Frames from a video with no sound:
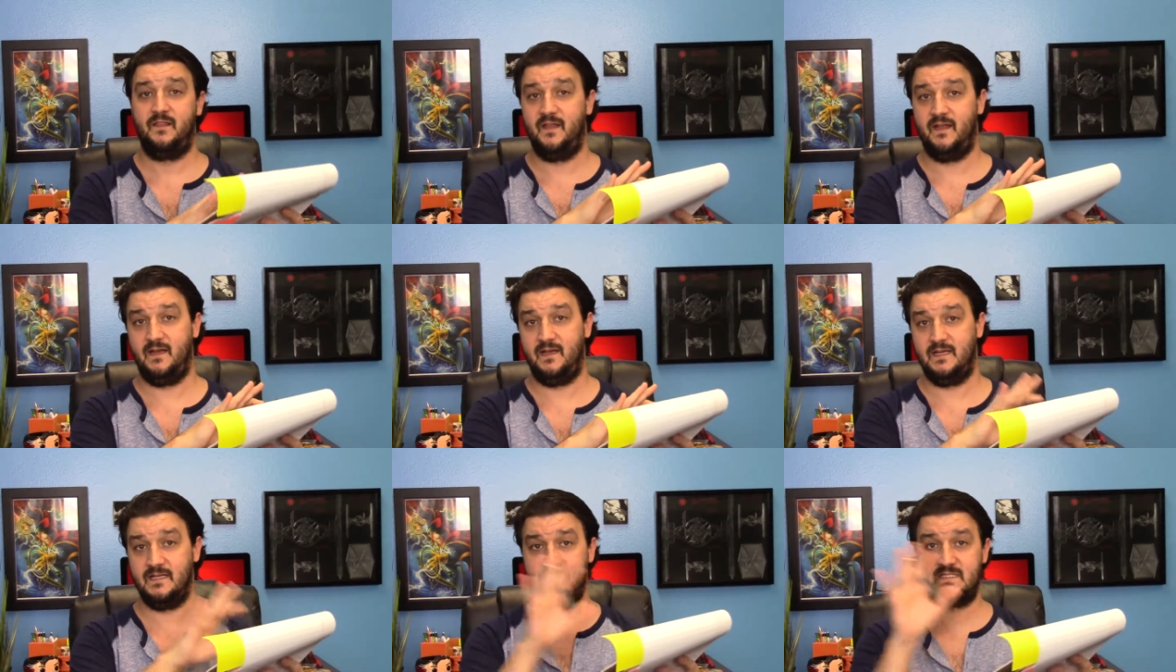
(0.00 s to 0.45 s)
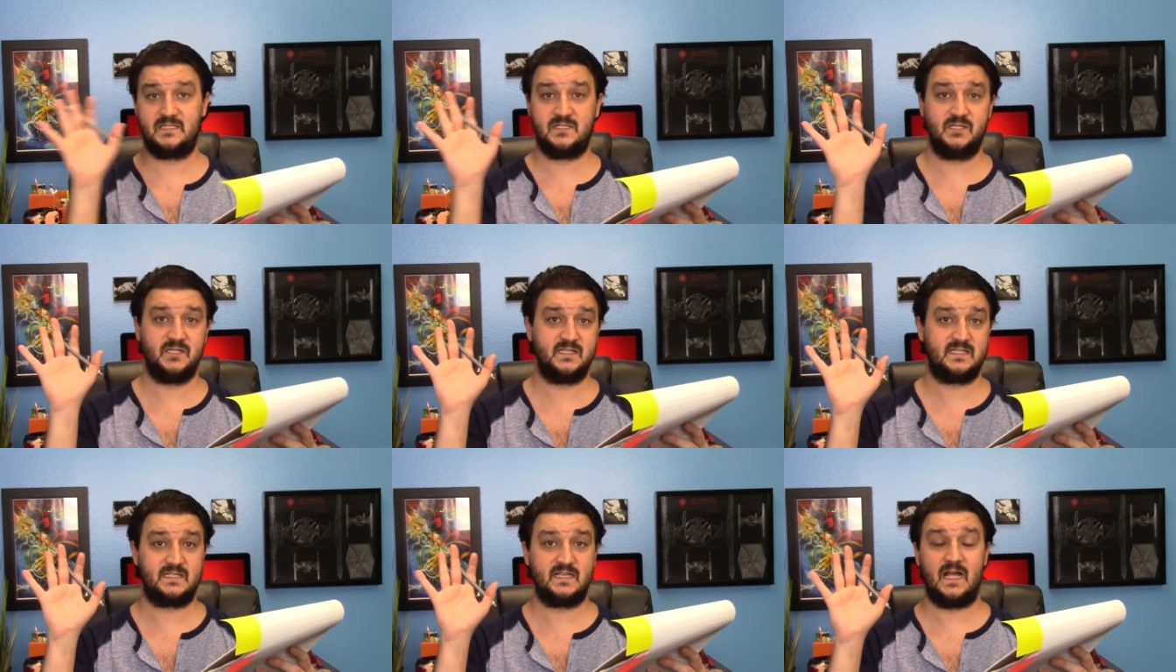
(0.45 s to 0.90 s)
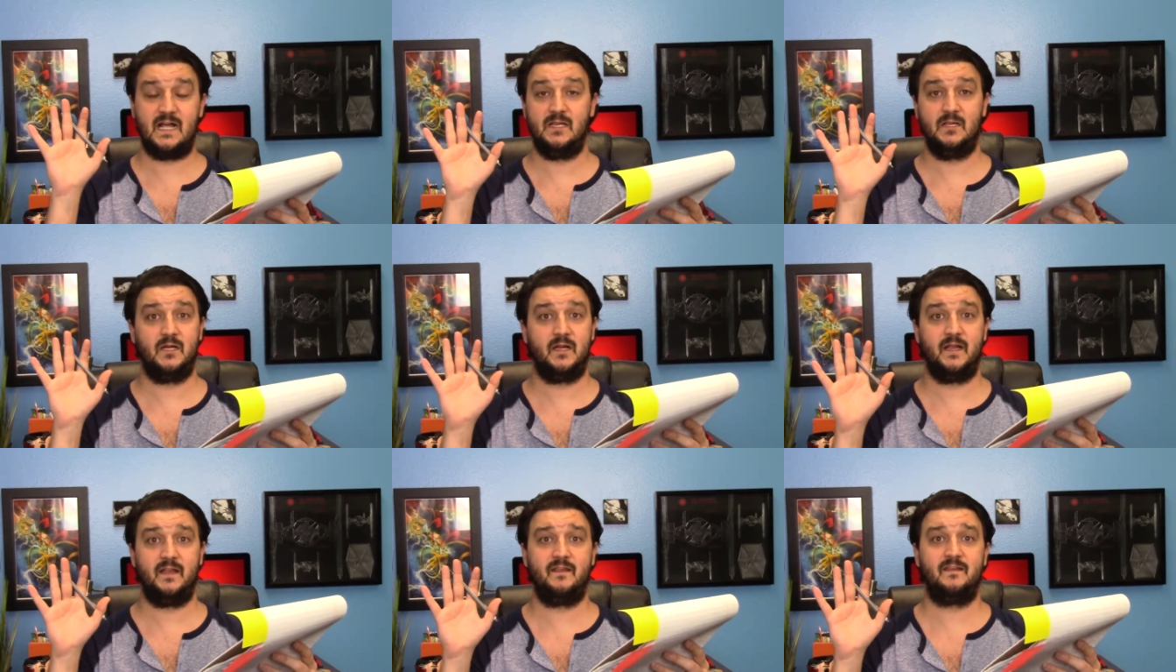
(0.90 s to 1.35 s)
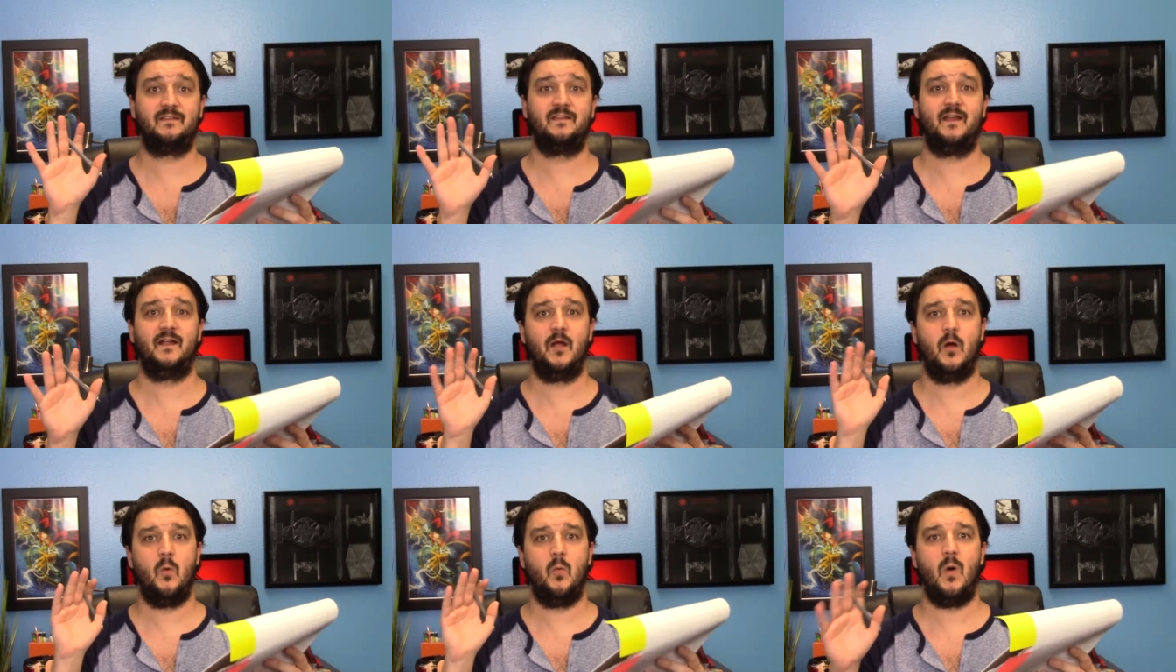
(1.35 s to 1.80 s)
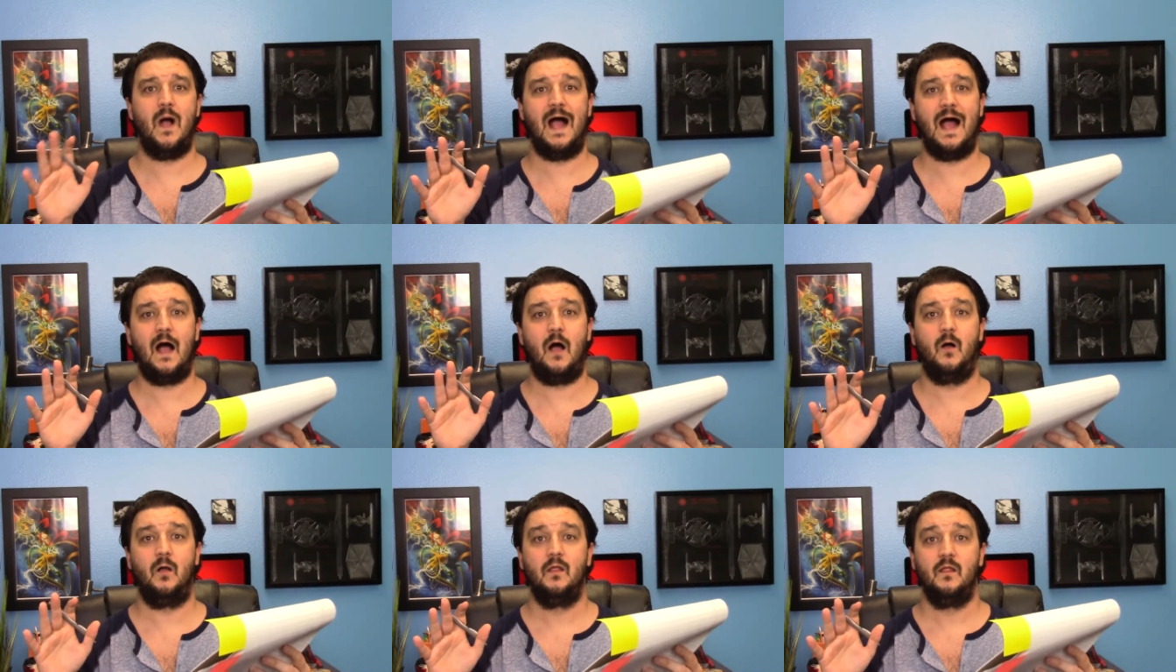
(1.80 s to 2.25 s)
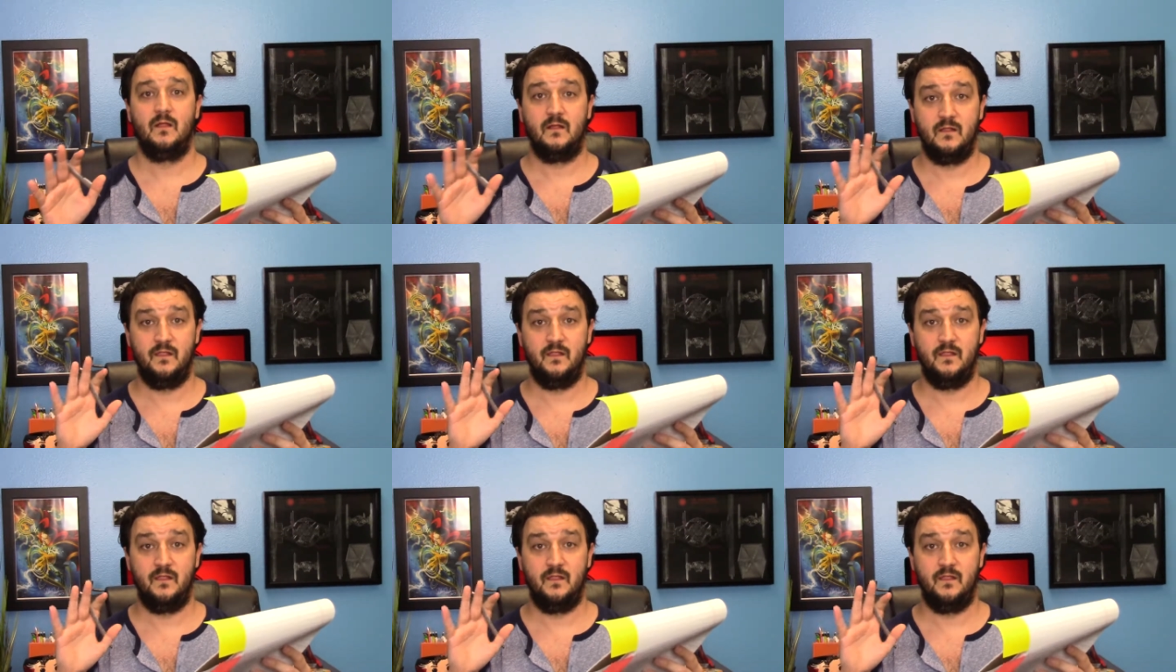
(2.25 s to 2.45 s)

that it's just, I look at this and I go, wow,